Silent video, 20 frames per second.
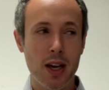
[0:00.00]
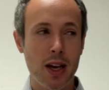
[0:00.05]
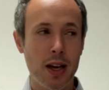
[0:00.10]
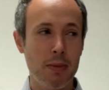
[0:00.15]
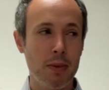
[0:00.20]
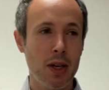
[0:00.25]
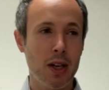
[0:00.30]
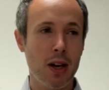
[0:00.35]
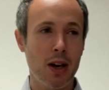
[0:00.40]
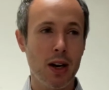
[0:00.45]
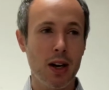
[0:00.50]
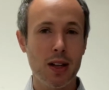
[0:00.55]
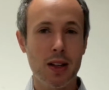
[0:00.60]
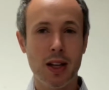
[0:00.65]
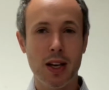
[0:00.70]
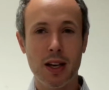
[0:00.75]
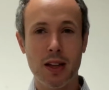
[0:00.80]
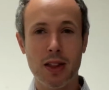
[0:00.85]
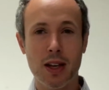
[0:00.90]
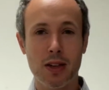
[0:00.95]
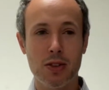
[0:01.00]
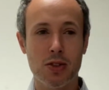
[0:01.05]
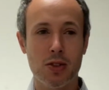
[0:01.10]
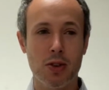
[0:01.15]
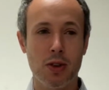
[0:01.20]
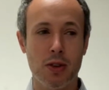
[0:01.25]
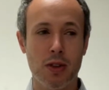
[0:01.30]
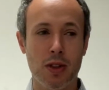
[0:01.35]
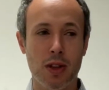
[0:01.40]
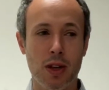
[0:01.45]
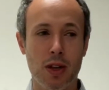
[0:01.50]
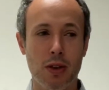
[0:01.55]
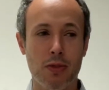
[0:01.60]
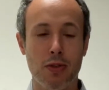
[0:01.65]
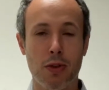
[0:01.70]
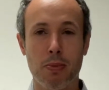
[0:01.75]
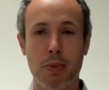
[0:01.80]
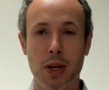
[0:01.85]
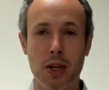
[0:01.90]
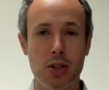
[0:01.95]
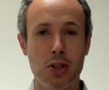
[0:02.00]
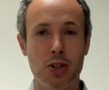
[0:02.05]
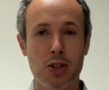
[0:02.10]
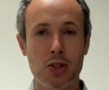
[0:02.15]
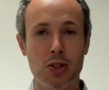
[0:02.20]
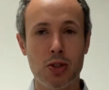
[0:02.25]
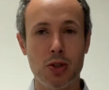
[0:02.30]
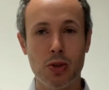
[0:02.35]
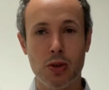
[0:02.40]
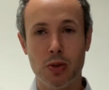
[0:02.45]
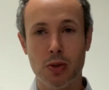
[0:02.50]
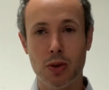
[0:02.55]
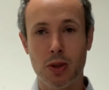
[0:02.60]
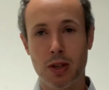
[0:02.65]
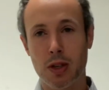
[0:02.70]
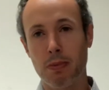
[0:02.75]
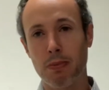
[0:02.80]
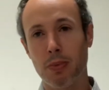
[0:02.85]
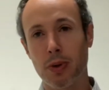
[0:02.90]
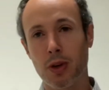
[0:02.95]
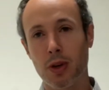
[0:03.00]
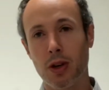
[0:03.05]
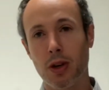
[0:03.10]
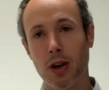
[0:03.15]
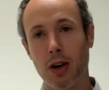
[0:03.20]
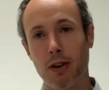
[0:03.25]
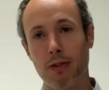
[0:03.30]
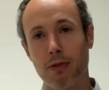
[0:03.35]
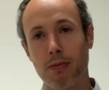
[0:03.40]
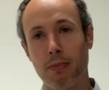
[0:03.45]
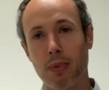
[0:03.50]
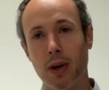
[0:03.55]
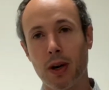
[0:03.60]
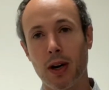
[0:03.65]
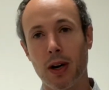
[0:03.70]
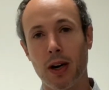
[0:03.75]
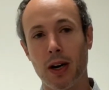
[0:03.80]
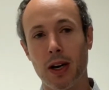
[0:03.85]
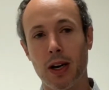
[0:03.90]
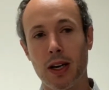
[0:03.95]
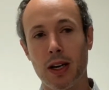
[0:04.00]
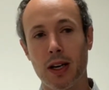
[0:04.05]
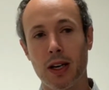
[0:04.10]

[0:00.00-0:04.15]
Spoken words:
I mean, I like that sort of thing for patients who are really put off by